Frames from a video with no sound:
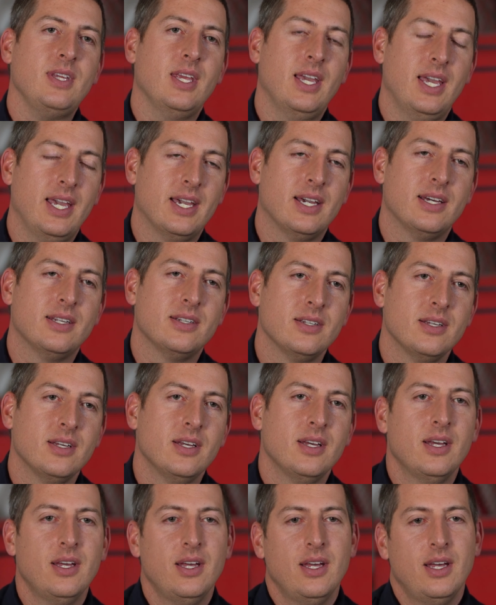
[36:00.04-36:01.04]
And
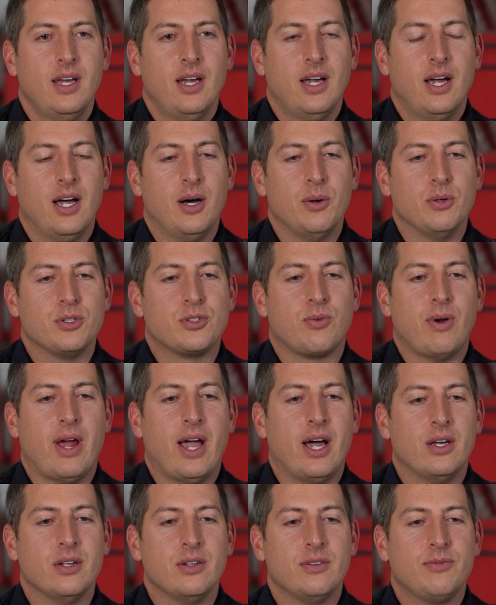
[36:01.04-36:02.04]
it was
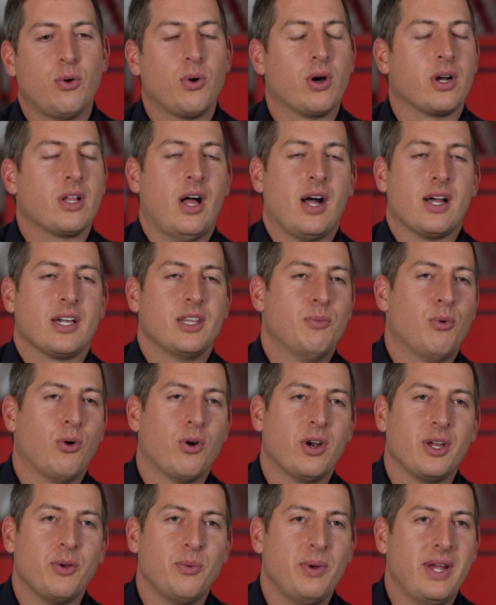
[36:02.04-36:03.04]
around 4 o'clock in the
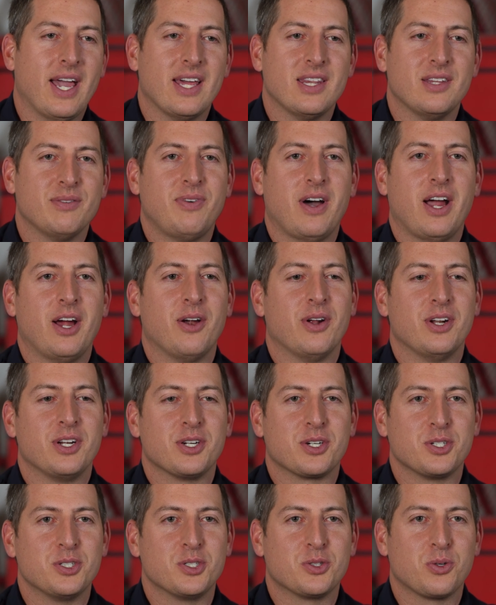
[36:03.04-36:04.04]
morning. We had the fire under
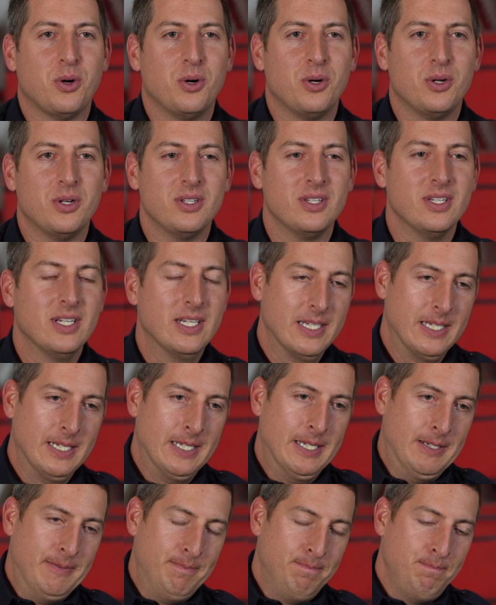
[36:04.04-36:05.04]
control.
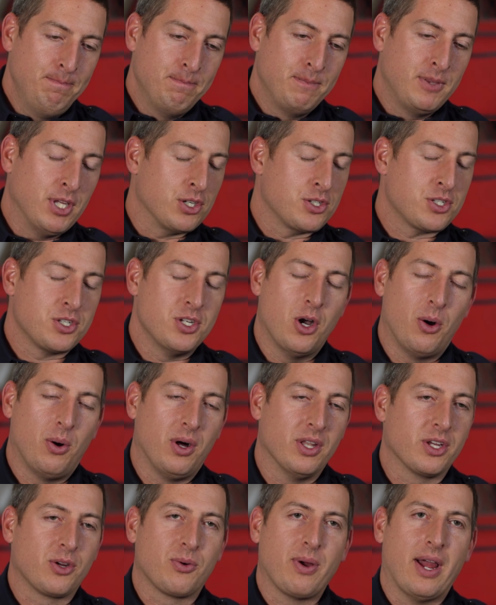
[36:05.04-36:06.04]
There's snow
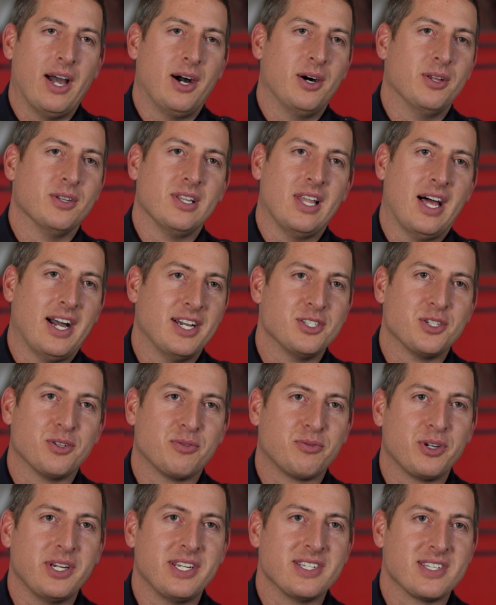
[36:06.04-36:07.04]
on the ground, lines are
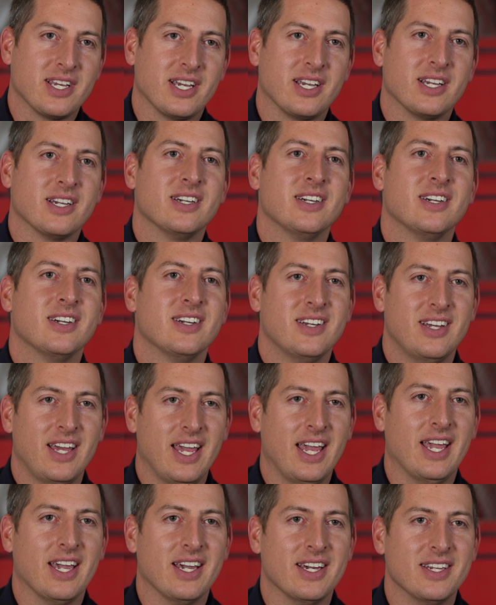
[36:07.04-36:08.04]
freezing,
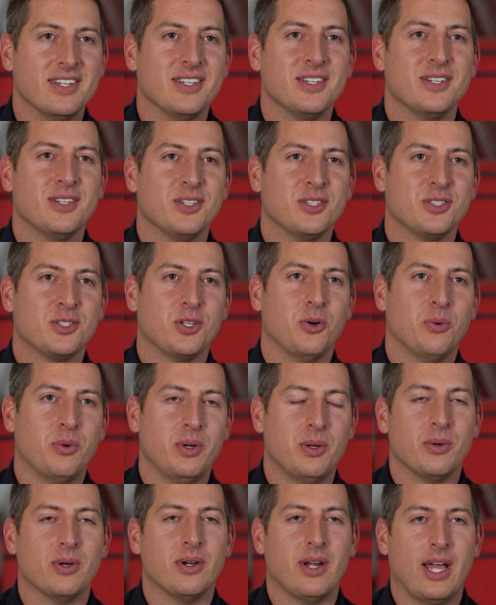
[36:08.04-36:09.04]
and so
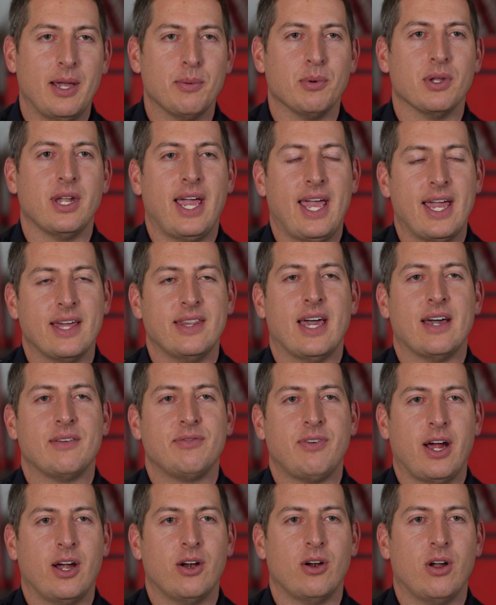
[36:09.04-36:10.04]
we were able to hand that
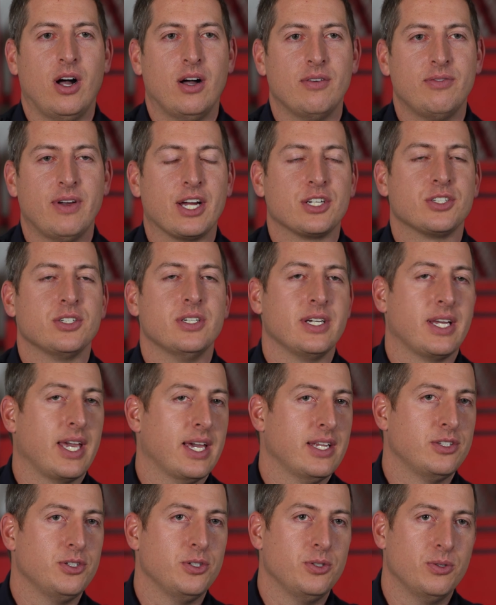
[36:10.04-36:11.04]
fire off, actually,
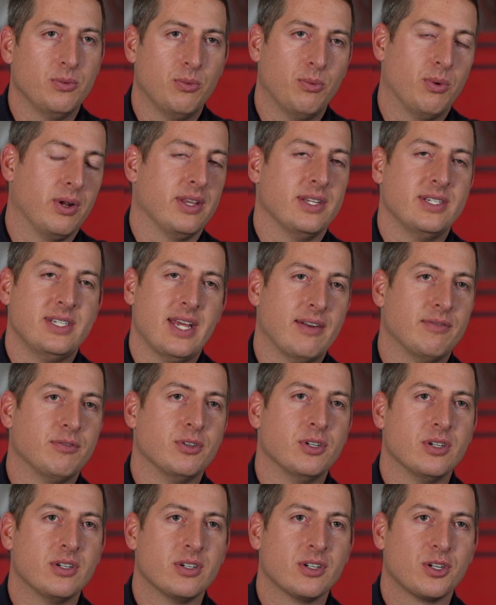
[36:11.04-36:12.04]
again, to one of the
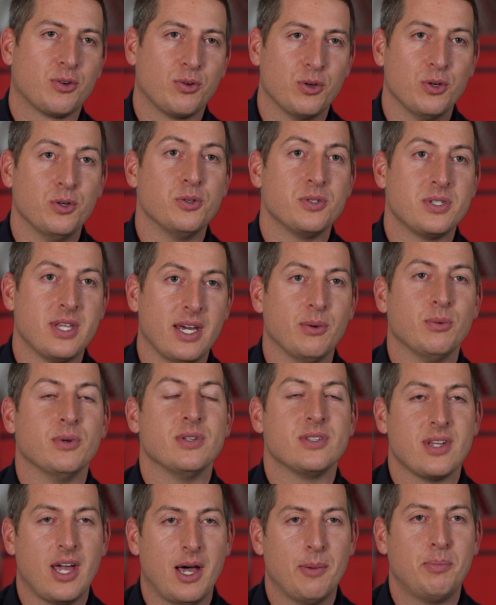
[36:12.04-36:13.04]
Denver crews that
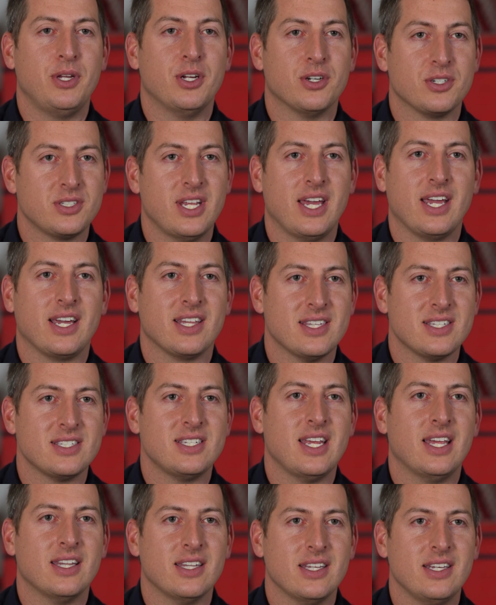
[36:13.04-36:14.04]
was up here staying at the
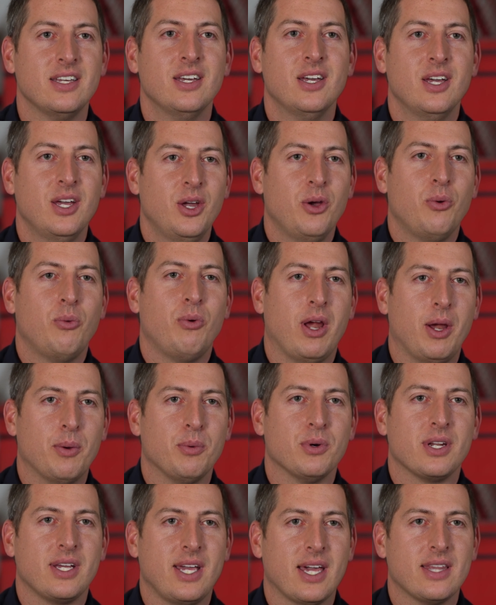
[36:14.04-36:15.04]
Stanley. We were
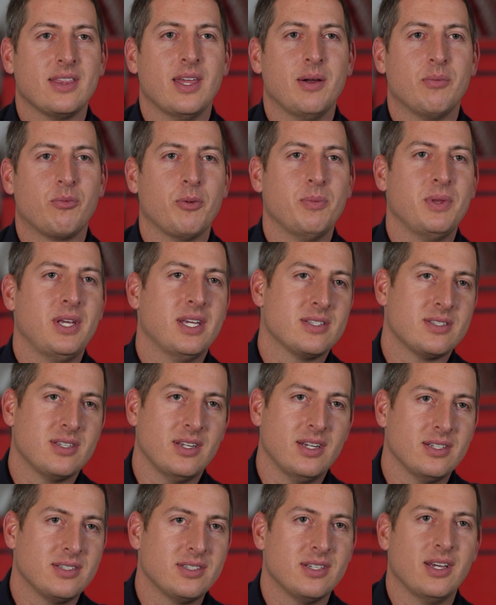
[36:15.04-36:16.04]
able to get them from the
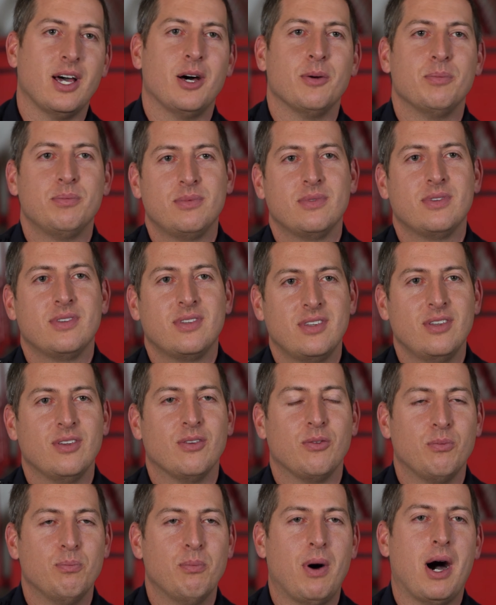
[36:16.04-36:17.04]
incident to help
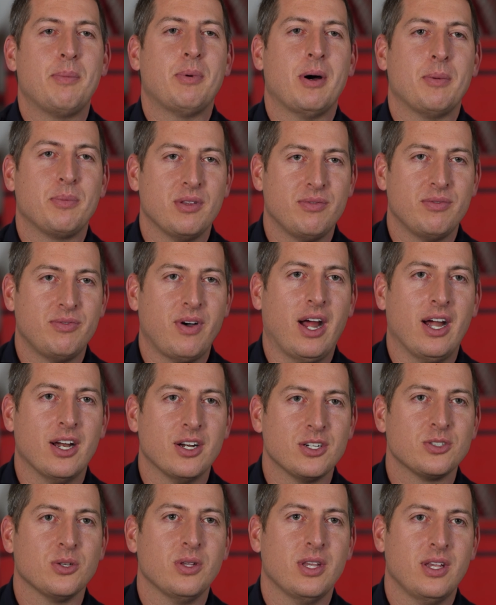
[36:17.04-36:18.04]
mop up the fire
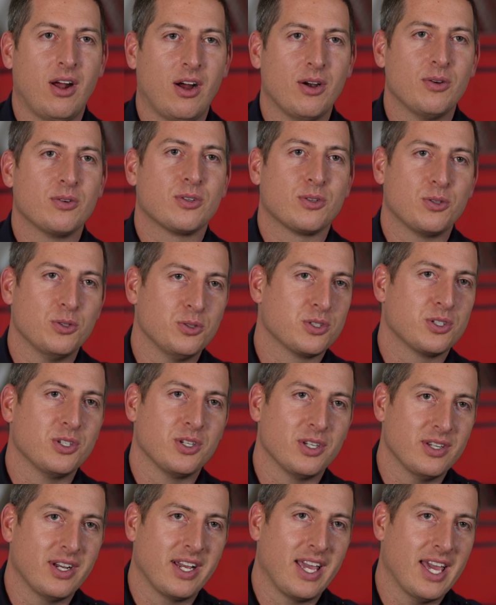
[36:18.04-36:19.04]
so that our crews
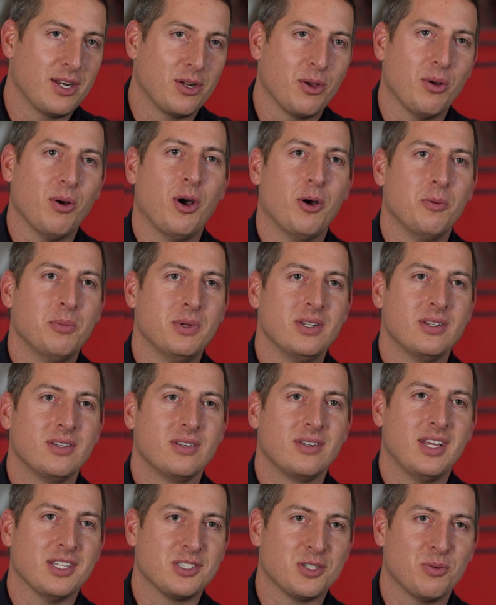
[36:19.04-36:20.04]
could, again, go home and
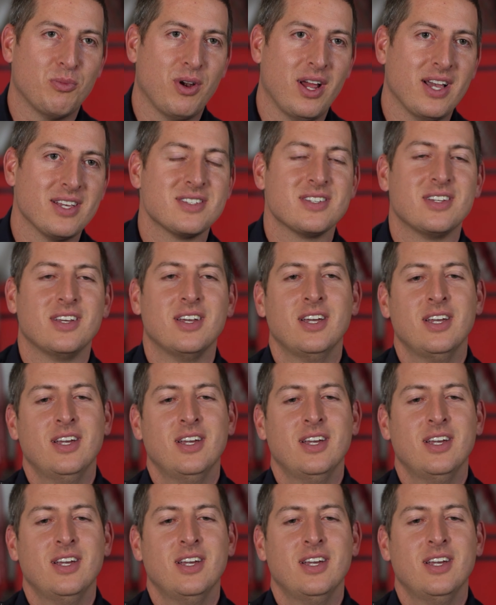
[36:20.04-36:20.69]
get some rest.